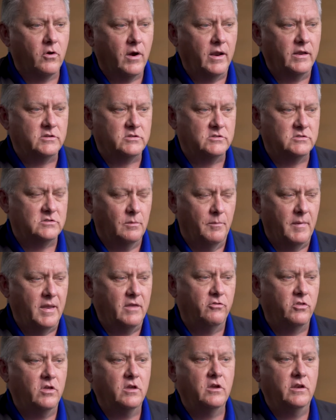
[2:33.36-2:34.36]
crisis, the
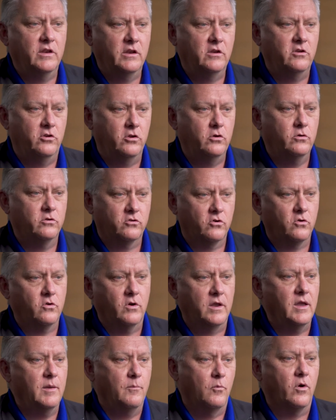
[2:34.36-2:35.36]
main thing you need to do is
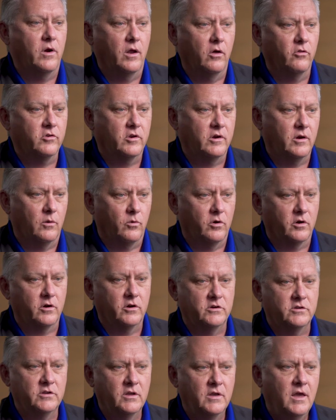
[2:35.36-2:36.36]
create more healthcare
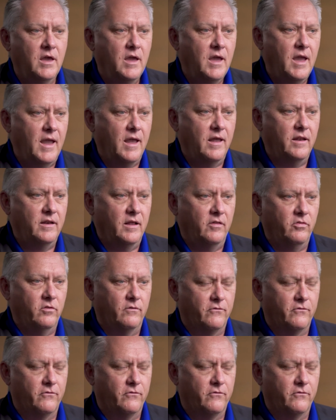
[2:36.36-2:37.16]
workers. And the